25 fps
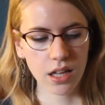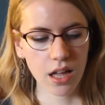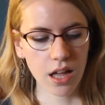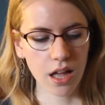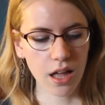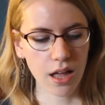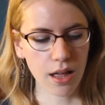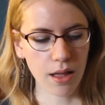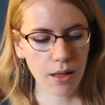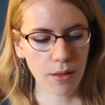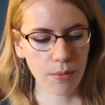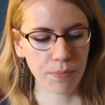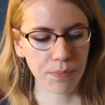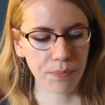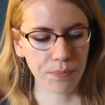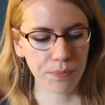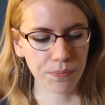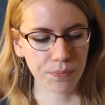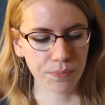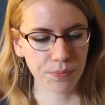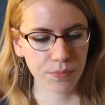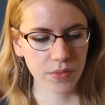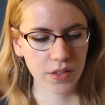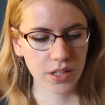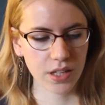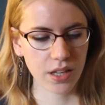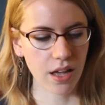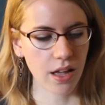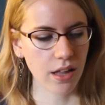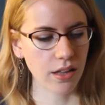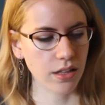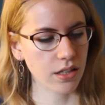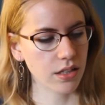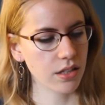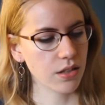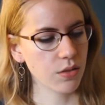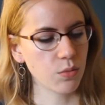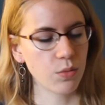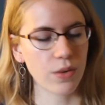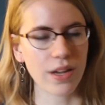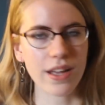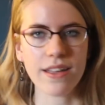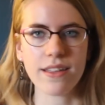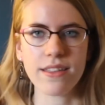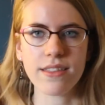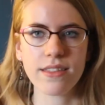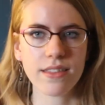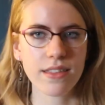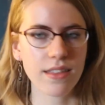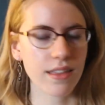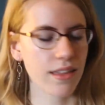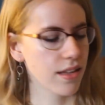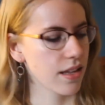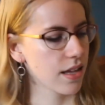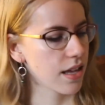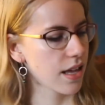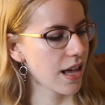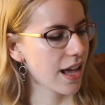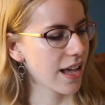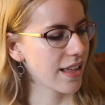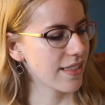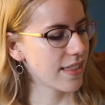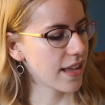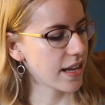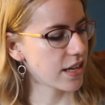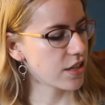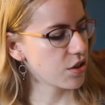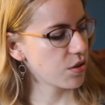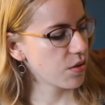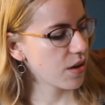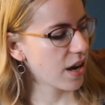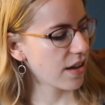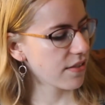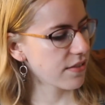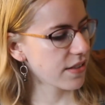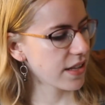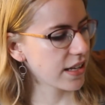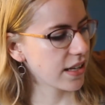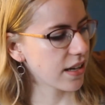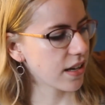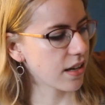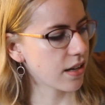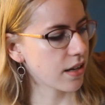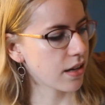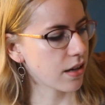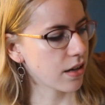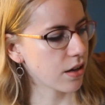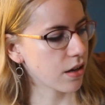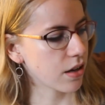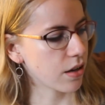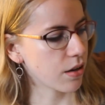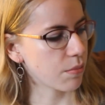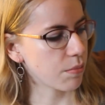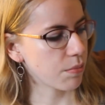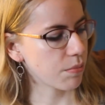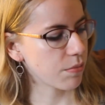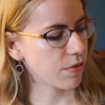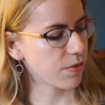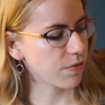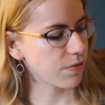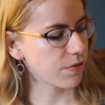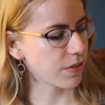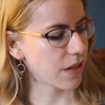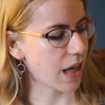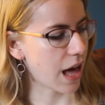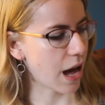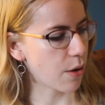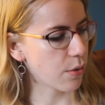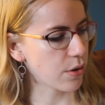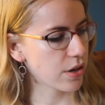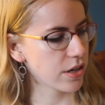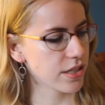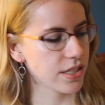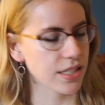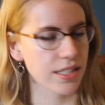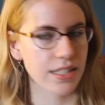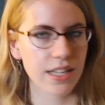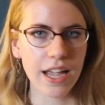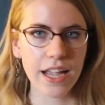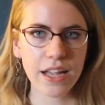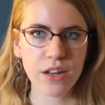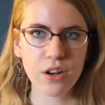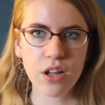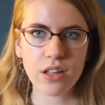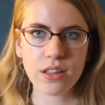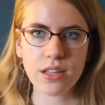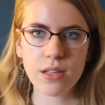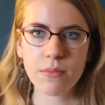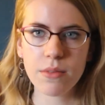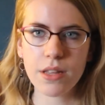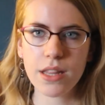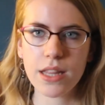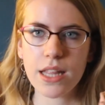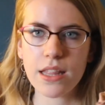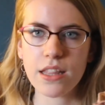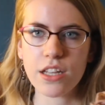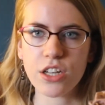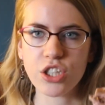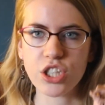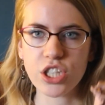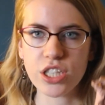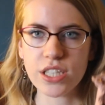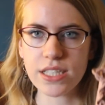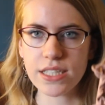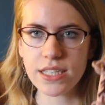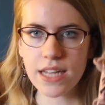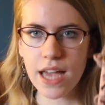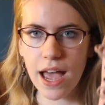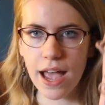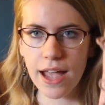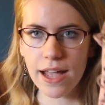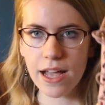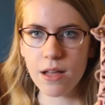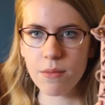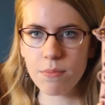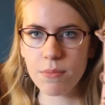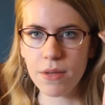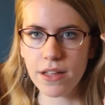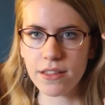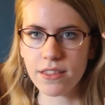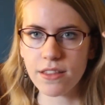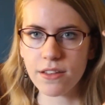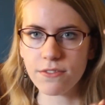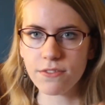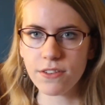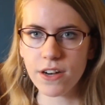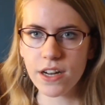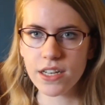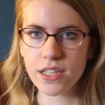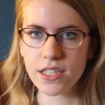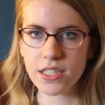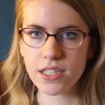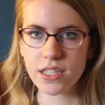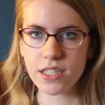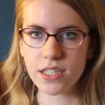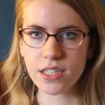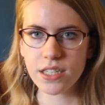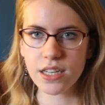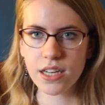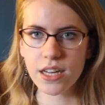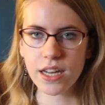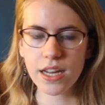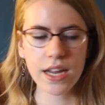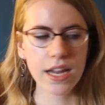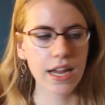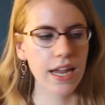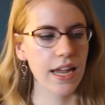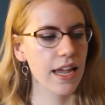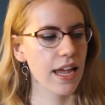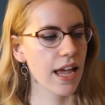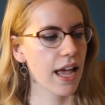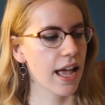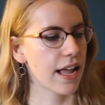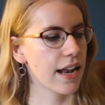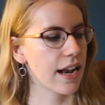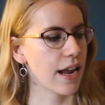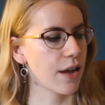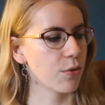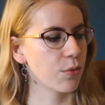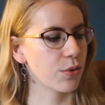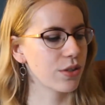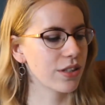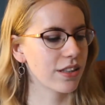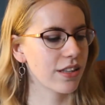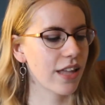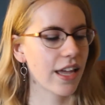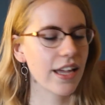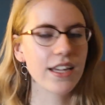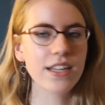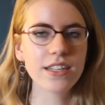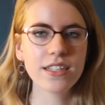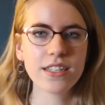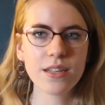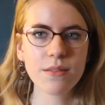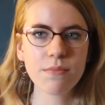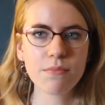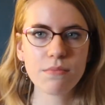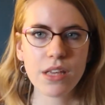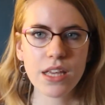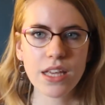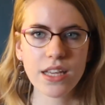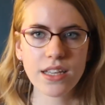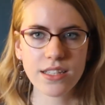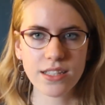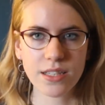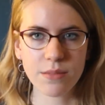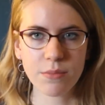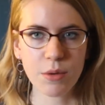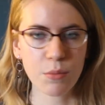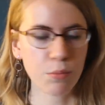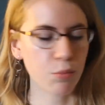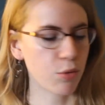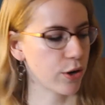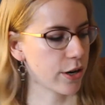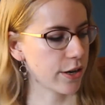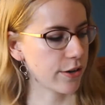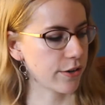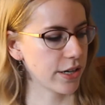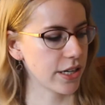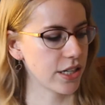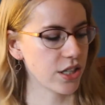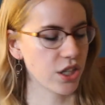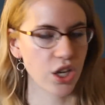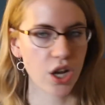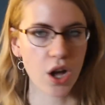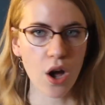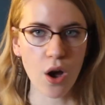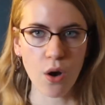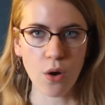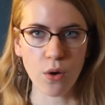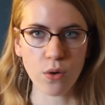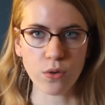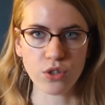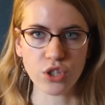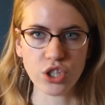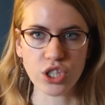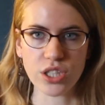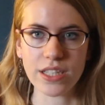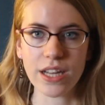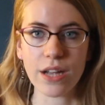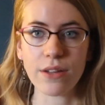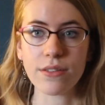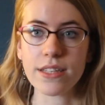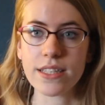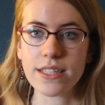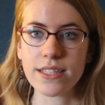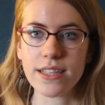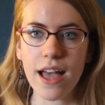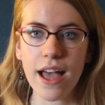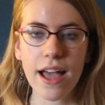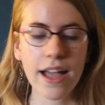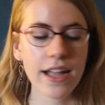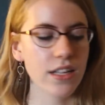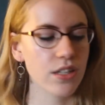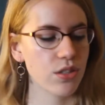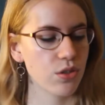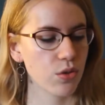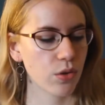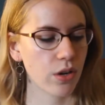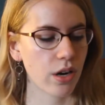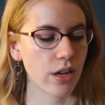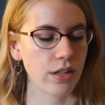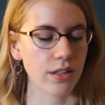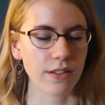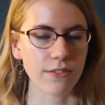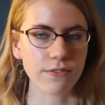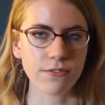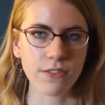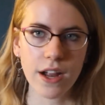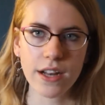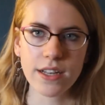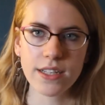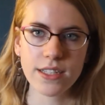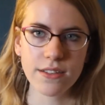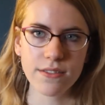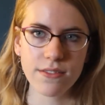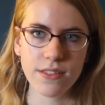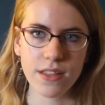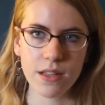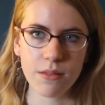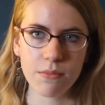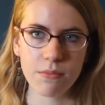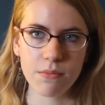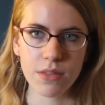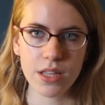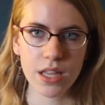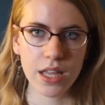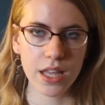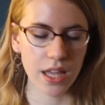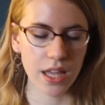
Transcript: color with, they do have like a flower design on them, and then they're just tie up at the front. And I would like to make some embroidery to go just down the sides or on the front of them,